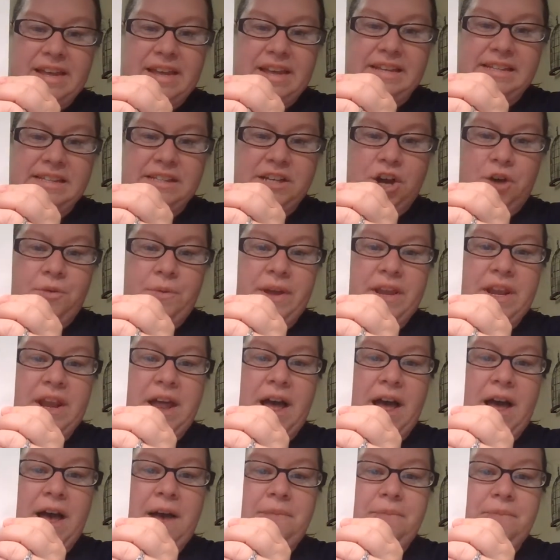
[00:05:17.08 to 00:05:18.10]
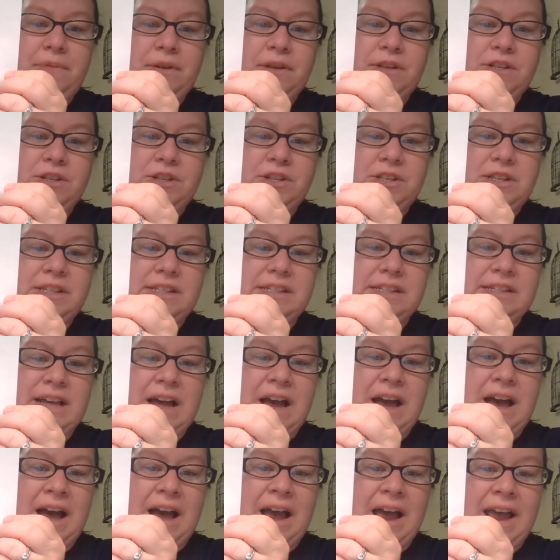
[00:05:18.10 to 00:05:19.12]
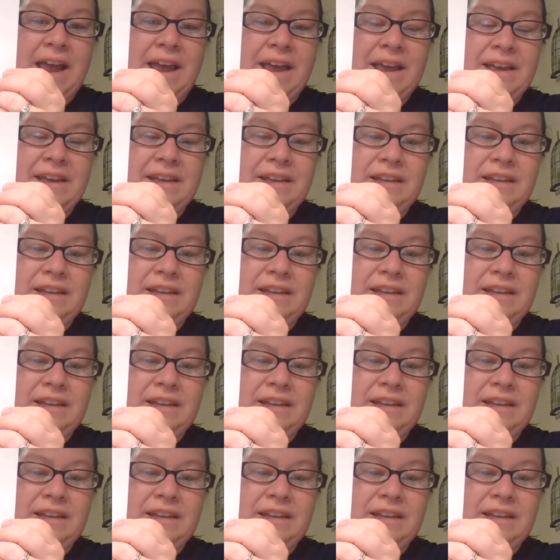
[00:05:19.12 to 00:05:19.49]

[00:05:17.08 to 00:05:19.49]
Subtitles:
is going up to the sky.